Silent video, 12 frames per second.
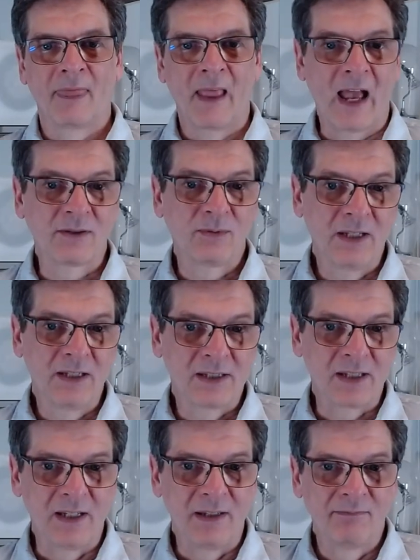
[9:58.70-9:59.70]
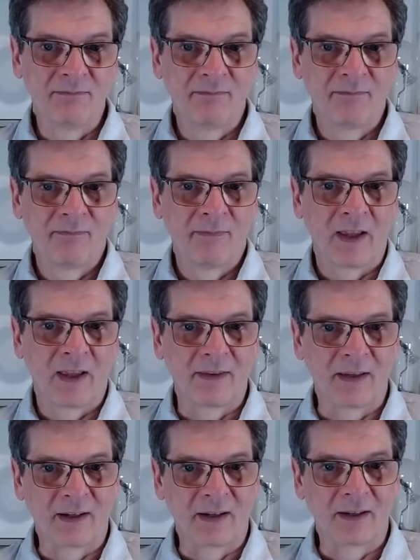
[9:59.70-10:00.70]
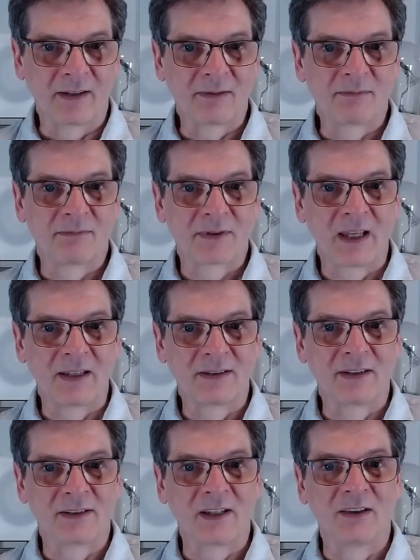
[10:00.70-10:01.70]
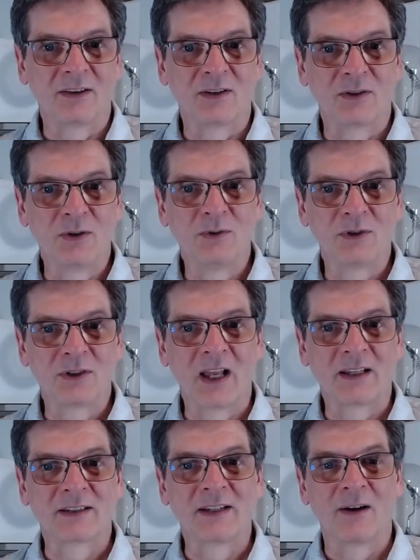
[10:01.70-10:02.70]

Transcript: As we can see, the sentences in the two sets